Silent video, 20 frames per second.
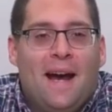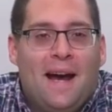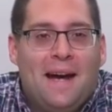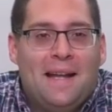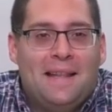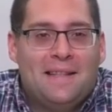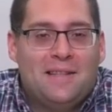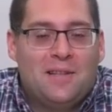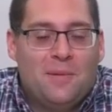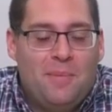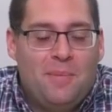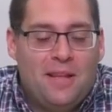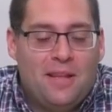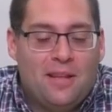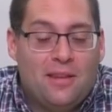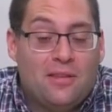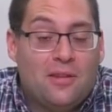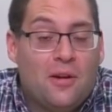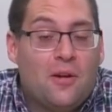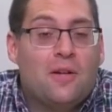this will be
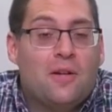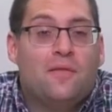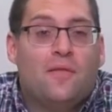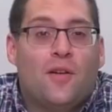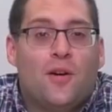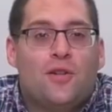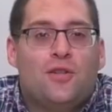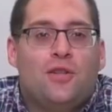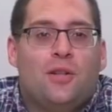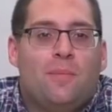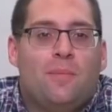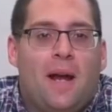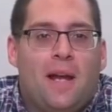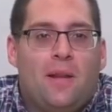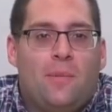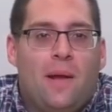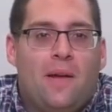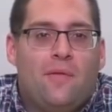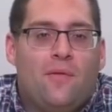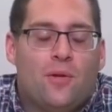the third version, by
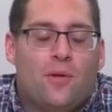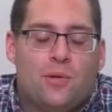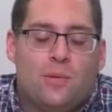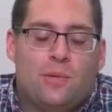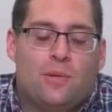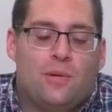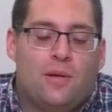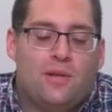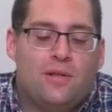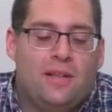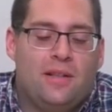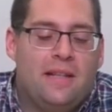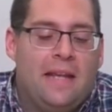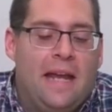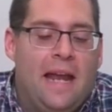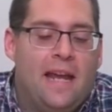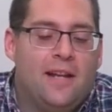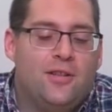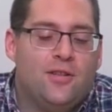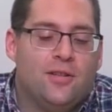the way. Of course, it was originally
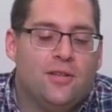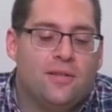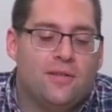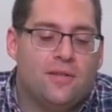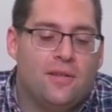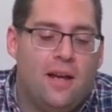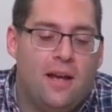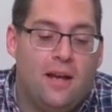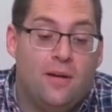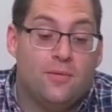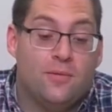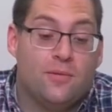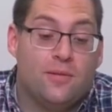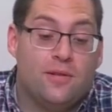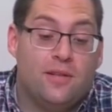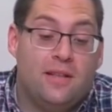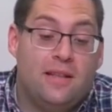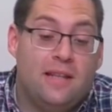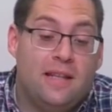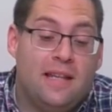
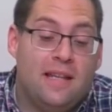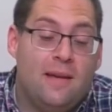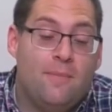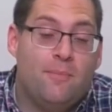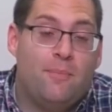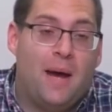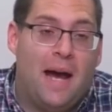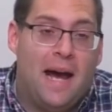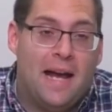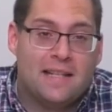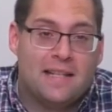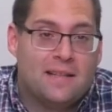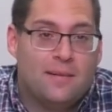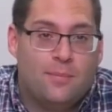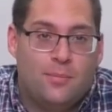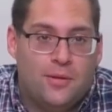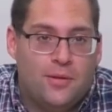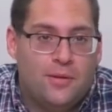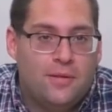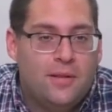the Kim
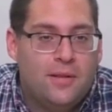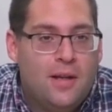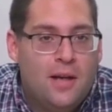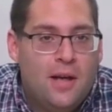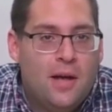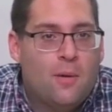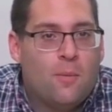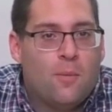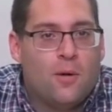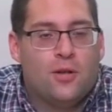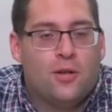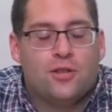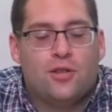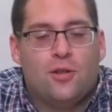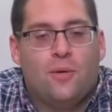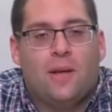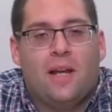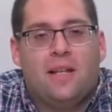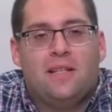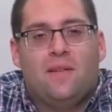Possible World
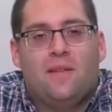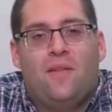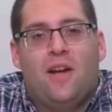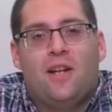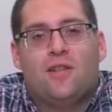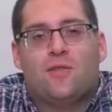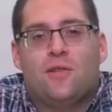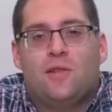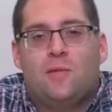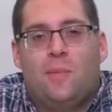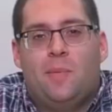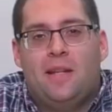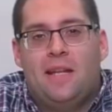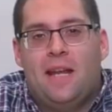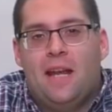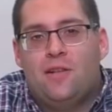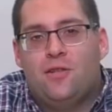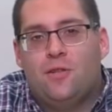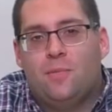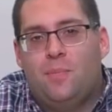Showcase Adventure. It's been the
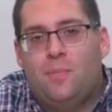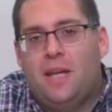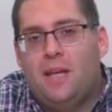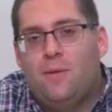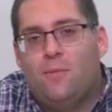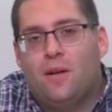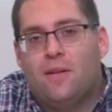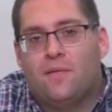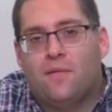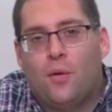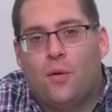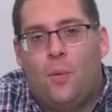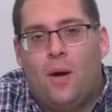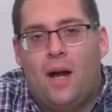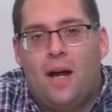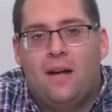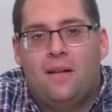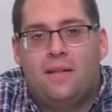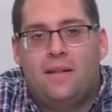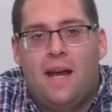Agent P one for a
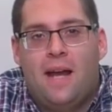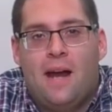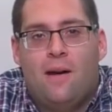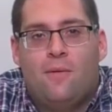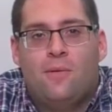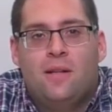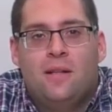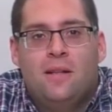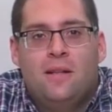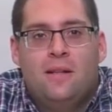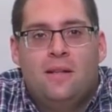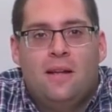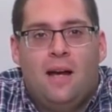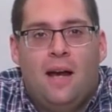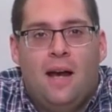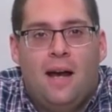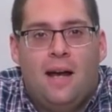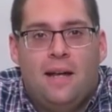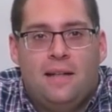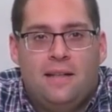while, and now
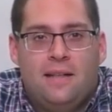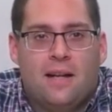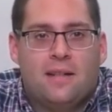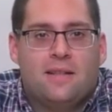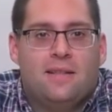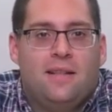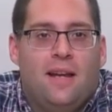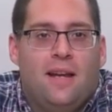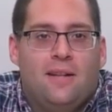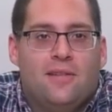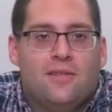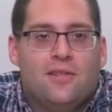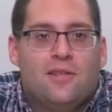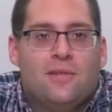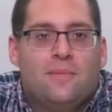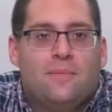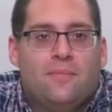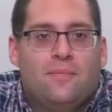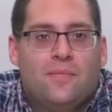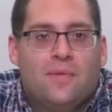
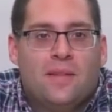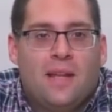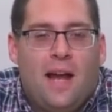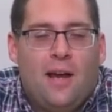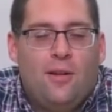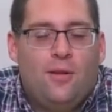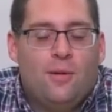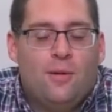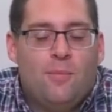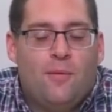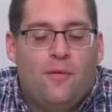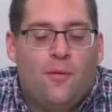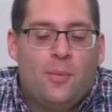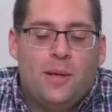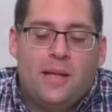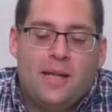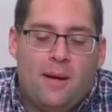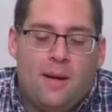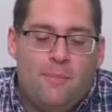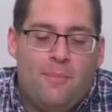DuckTales. How long before we
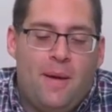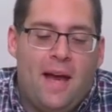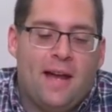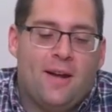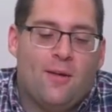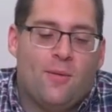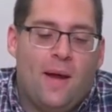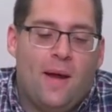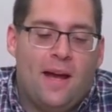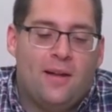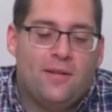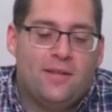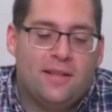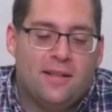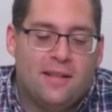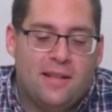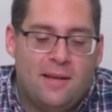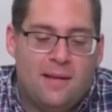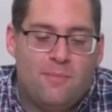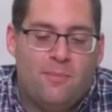come back around
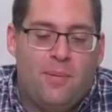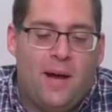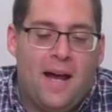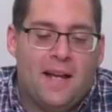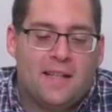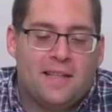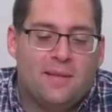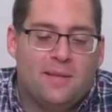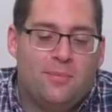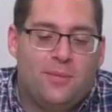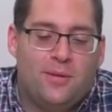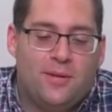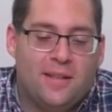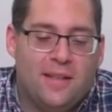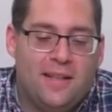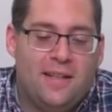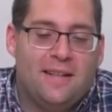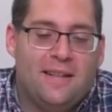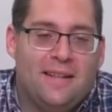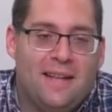to Kim Possible
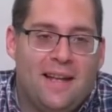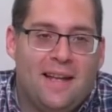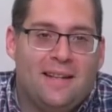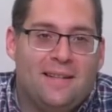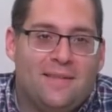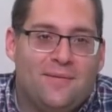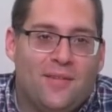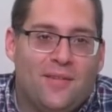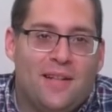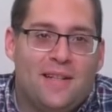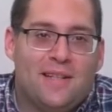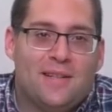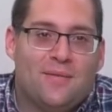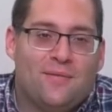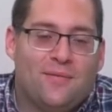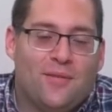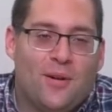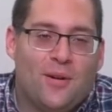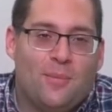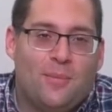and Phineas
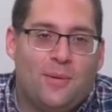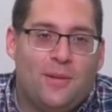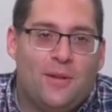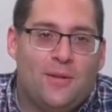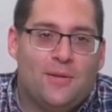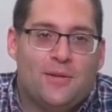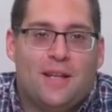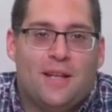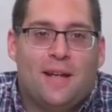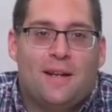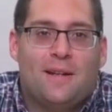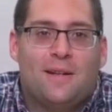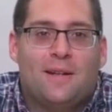and Ferb when those get